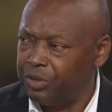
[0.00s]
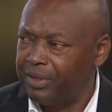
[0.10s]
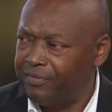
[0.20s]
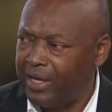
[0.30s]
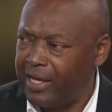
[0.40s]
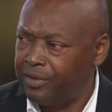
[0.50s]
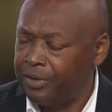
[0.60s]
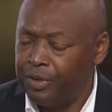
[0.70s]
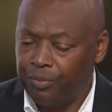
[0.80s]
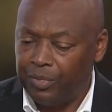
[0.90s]
of showing
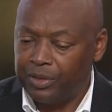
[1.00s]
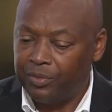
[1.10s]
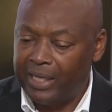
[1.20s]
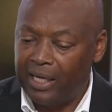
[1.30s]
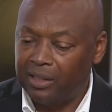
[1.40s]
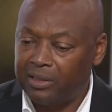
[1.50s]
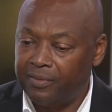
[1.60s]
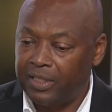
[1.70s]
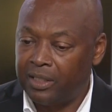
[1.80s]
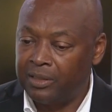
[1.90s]
value, but the
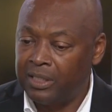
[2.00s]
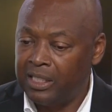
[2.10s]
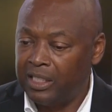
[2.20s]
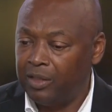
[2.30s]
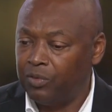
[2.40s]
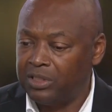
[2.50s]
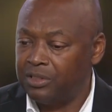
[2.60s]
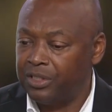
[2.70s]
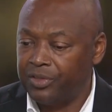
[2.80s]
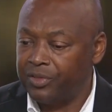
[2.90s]
reality of it is it
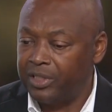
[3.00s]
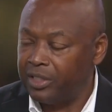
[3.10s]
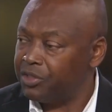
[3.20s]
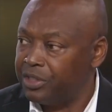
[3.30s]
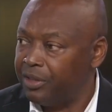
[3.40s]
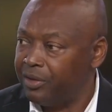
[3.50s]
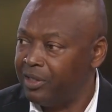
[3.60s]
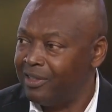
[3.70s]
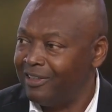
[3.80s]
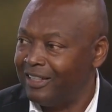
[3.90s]
wasn't just this year
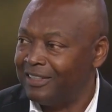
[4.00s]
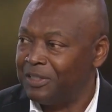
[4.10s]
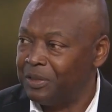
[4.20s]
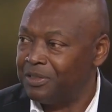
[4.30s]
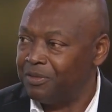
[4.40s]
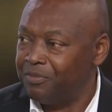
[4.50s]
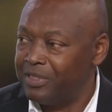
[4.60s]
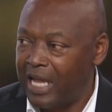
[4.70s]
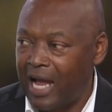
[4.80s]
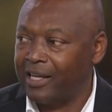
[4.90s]
in terms of
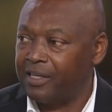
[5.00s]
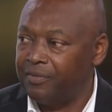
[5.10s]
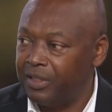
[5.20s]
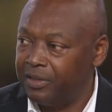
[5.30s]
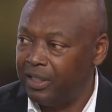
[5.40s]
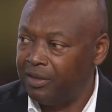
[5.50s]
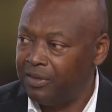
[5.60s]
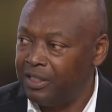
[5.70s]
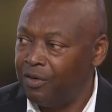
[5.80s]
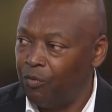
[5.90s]
not giving enough.